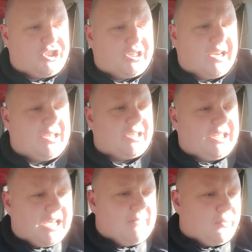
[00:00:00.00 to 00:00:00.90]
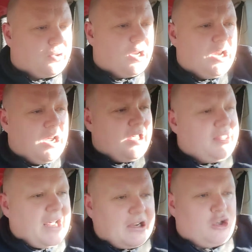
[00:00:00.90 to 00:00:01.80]
United game. But
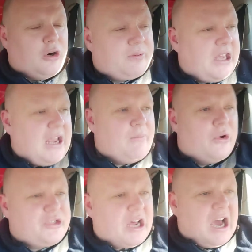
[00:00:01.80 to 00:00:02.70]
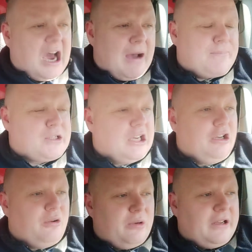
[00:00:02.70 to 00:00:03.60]
that Cup game was
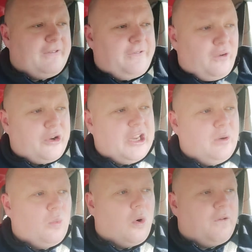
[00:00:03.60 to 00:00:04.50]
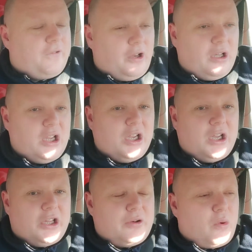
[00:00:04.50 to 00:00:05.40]
absolutely fucking woeful.
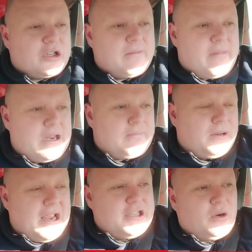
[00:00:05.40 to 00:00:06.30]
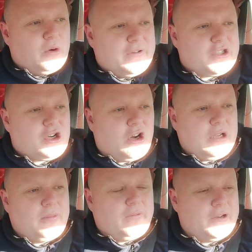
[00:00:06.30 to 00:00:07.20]
There wasn't many players who would have scored
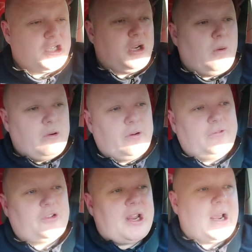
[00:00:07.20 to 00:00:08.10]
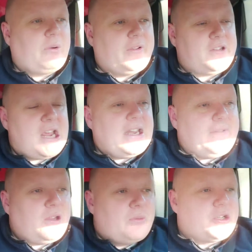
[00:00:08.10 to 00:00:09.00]
above a 2 or a 3 out of 10
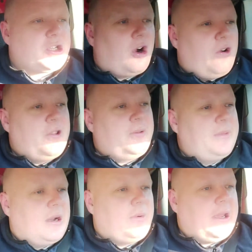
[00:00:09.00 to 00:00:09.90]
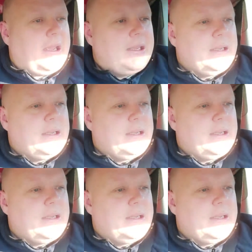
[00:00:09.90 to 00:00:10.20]
if you were scoring them that way.